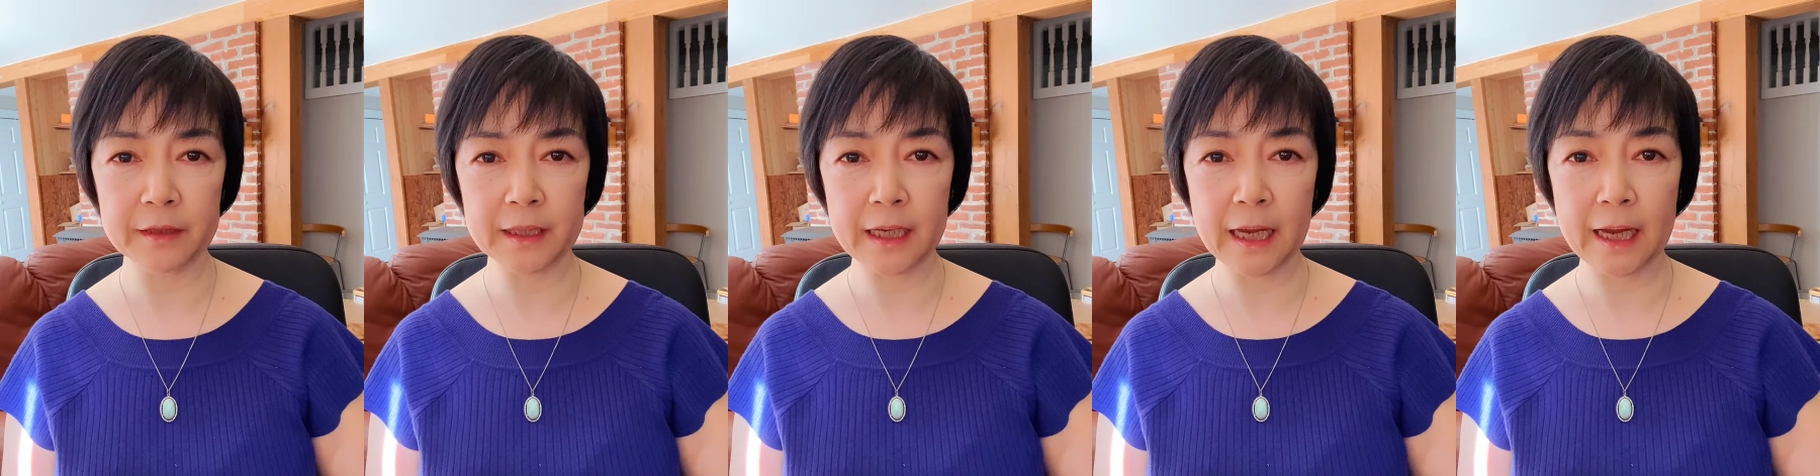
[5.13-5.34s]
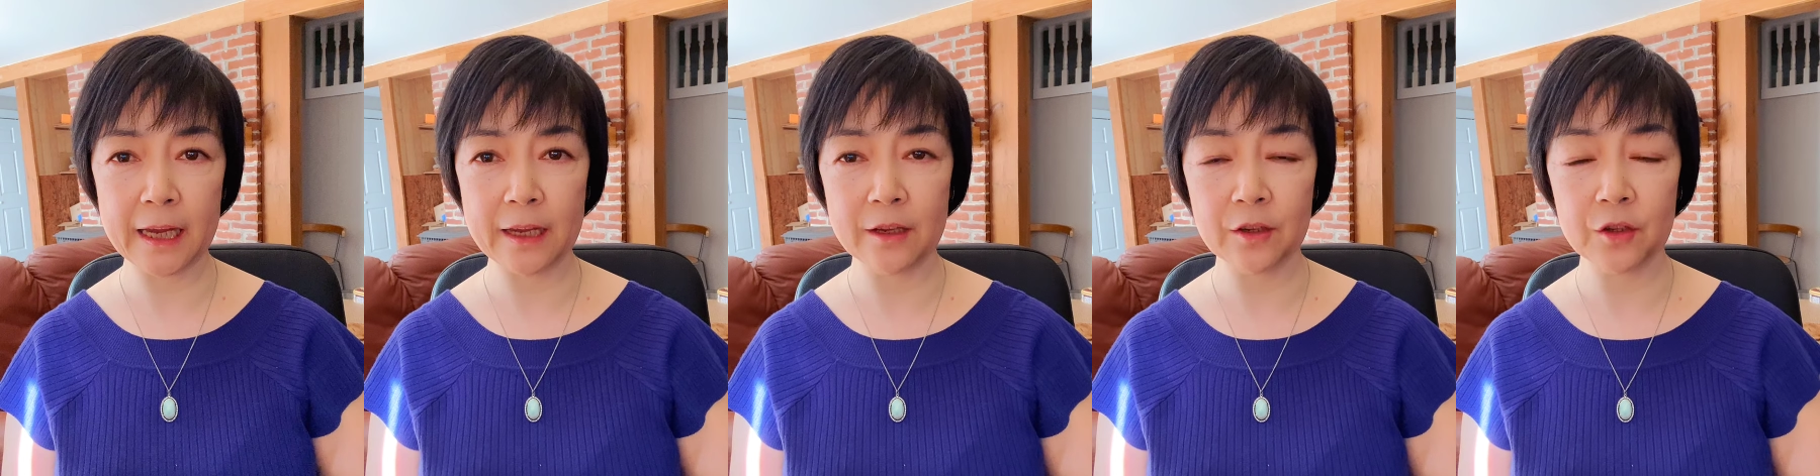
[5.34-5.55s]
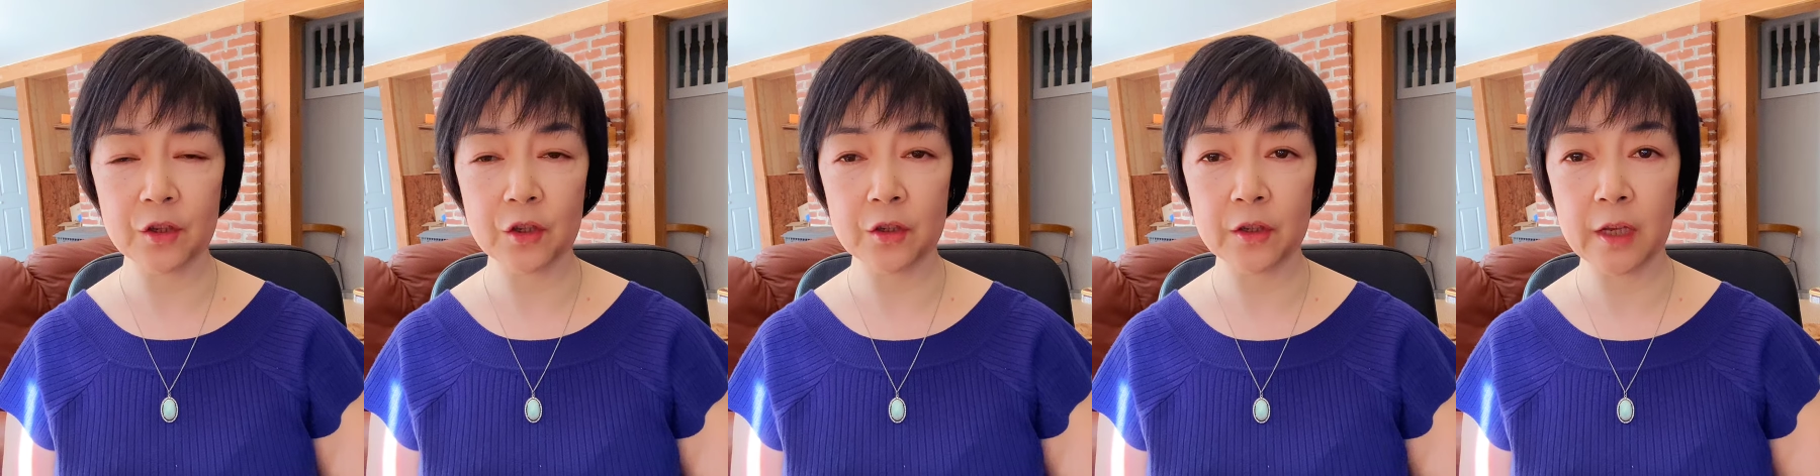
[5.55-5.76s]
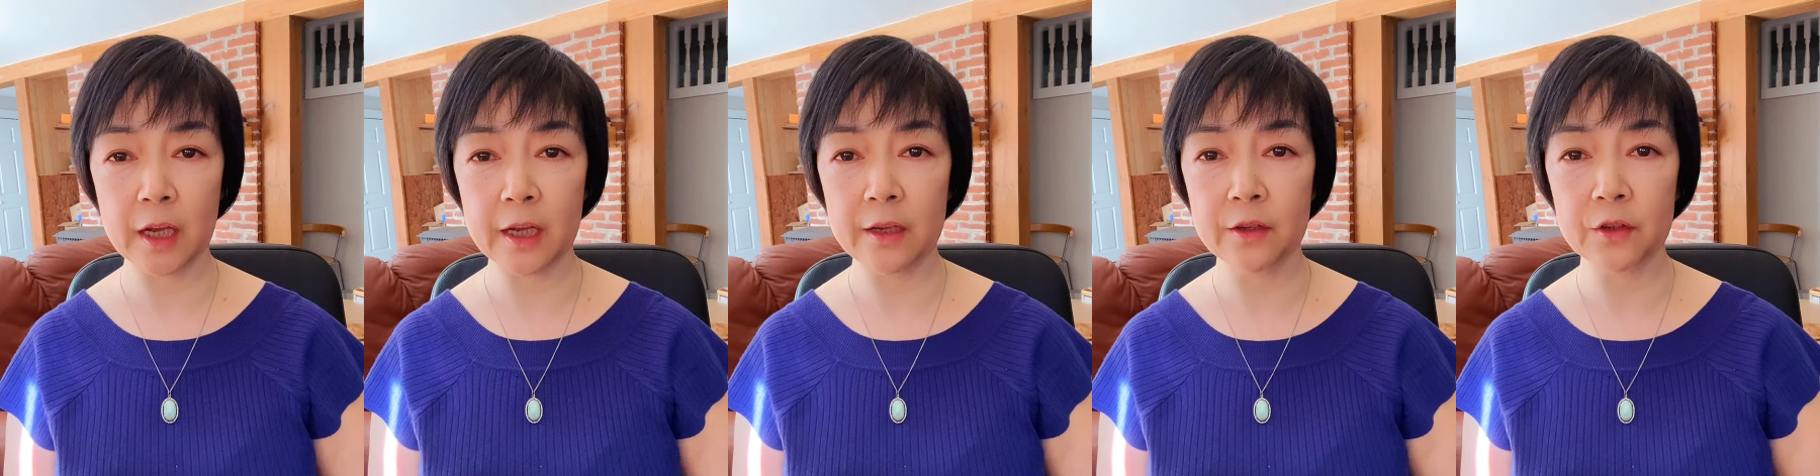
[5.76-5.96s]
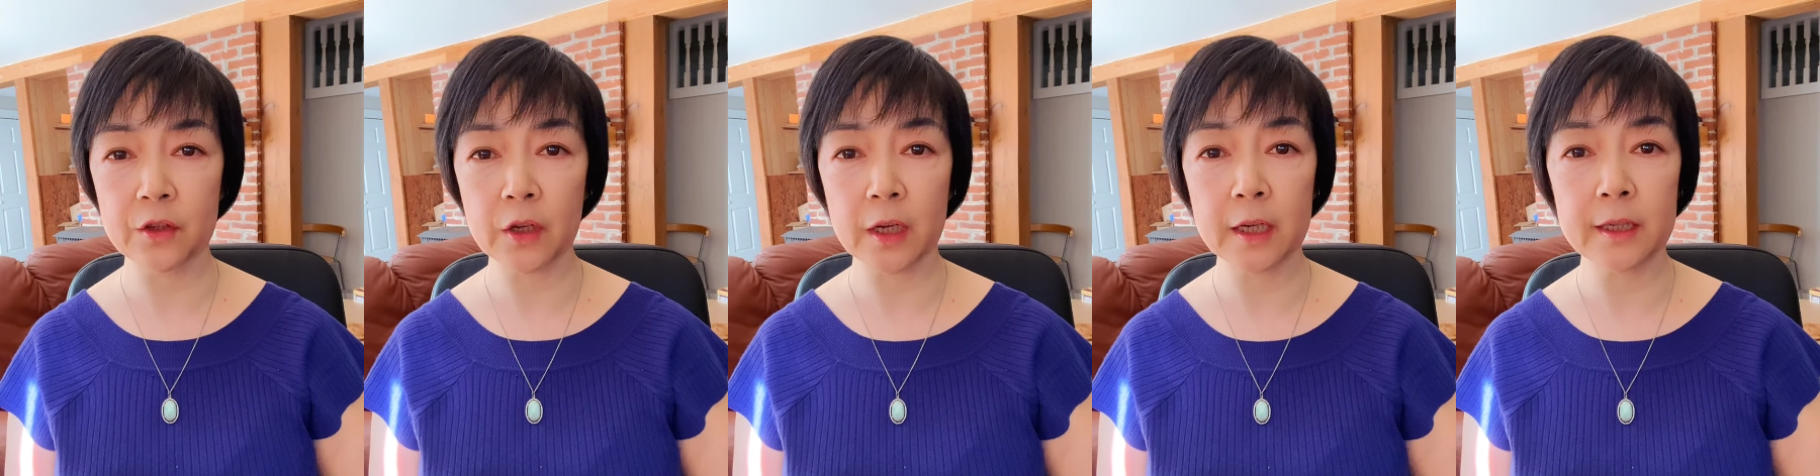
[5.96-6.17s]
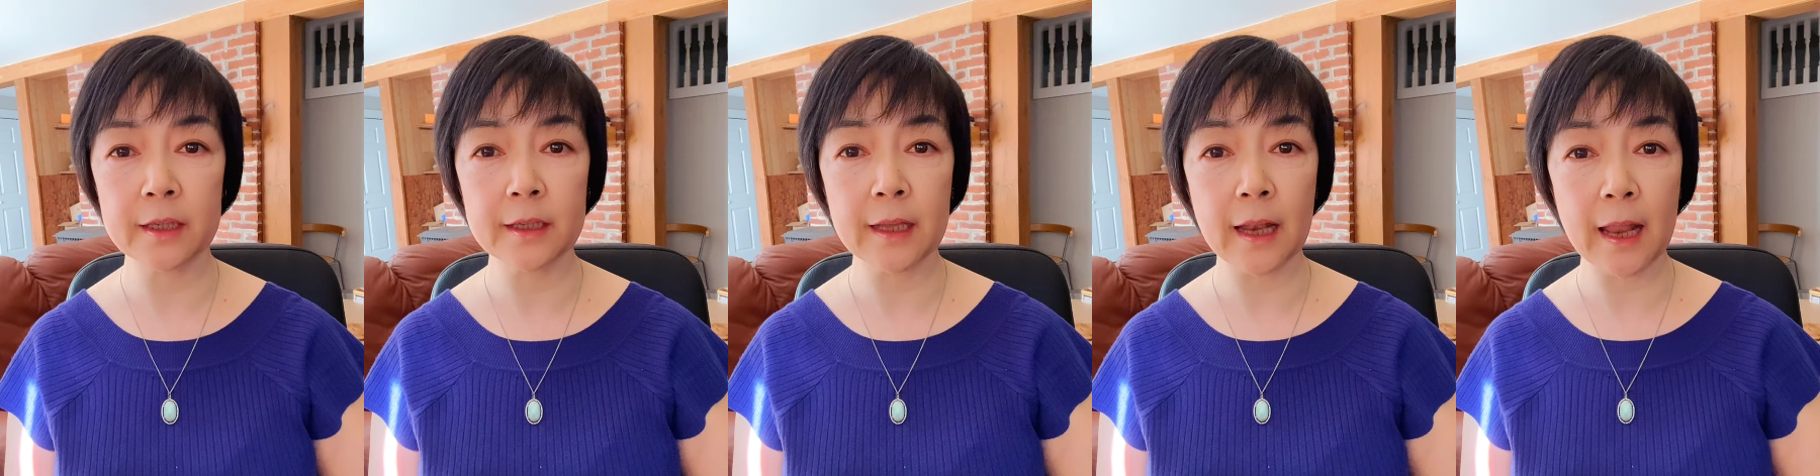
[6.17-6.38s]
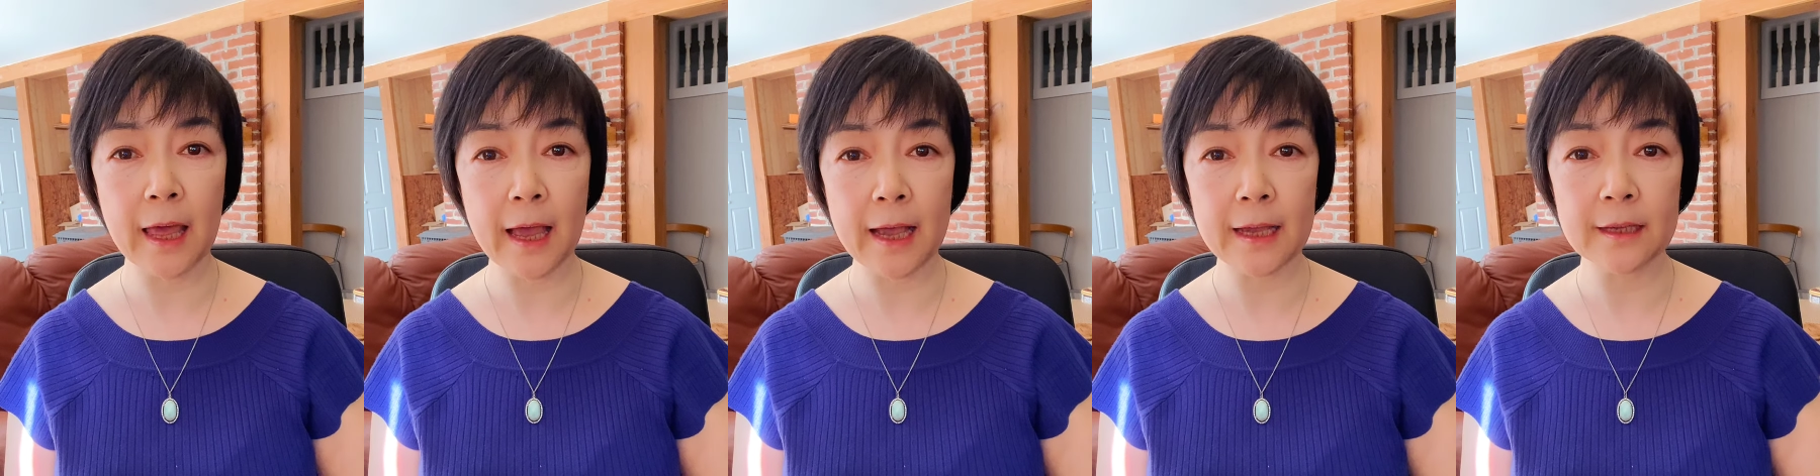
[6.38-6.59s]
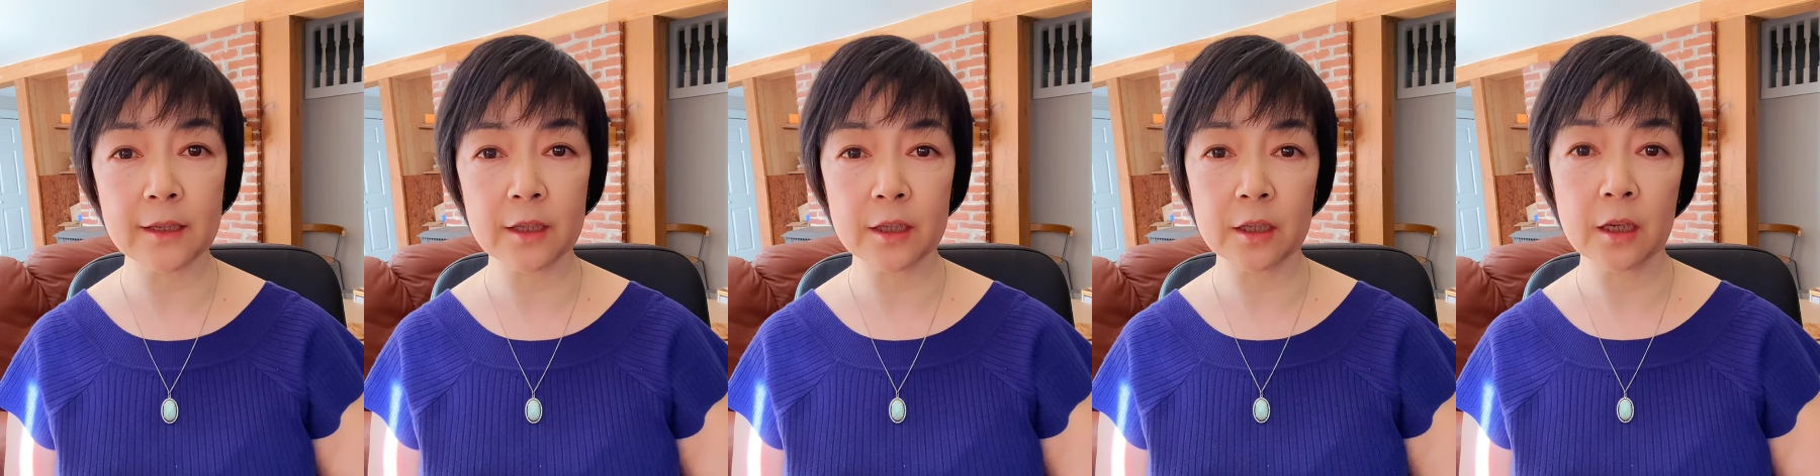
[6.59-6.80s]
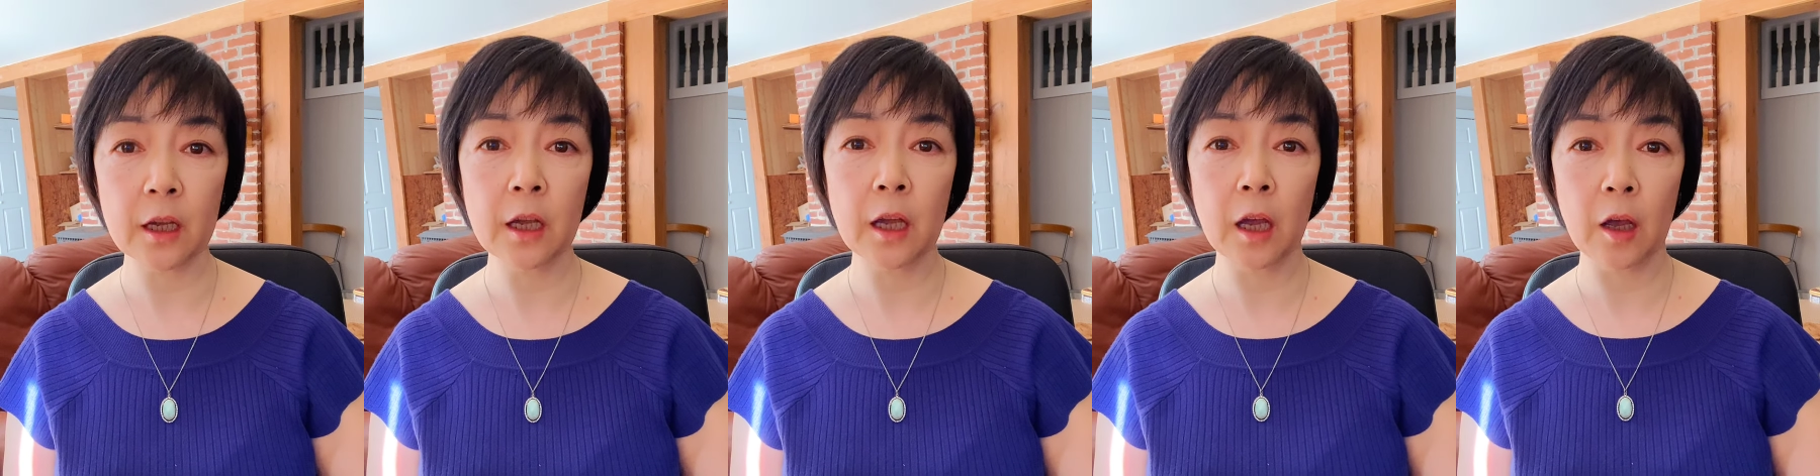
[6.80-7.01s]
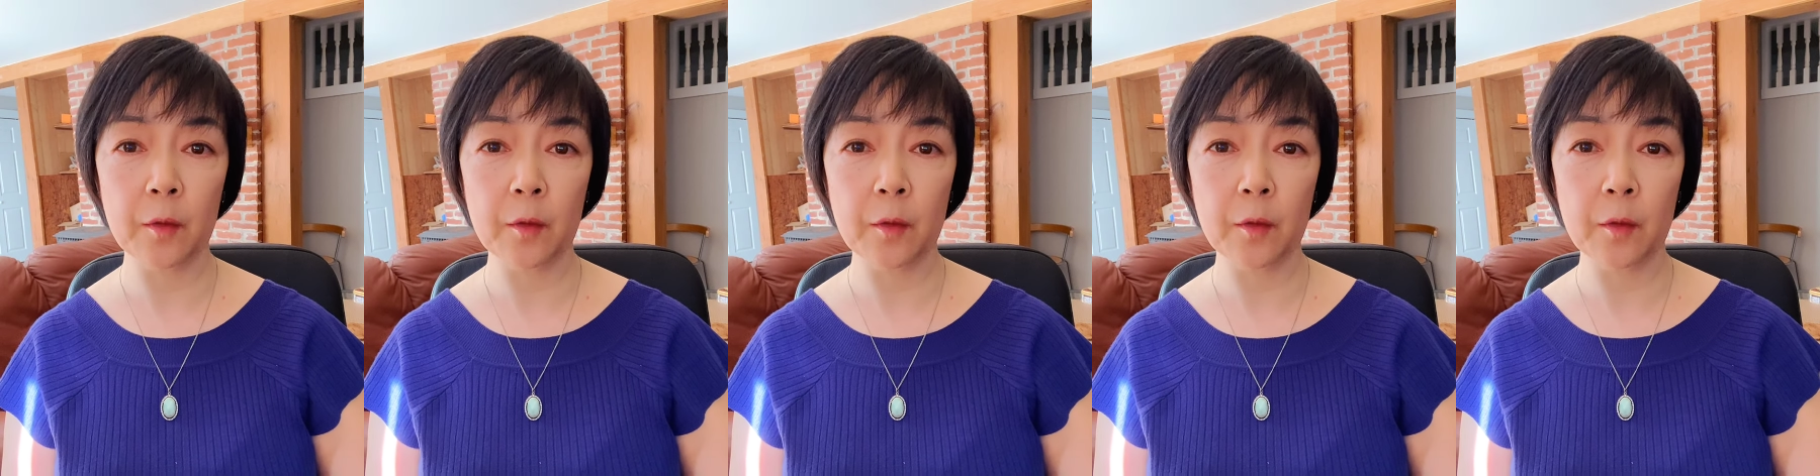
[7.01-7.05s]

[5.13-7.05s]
days since his last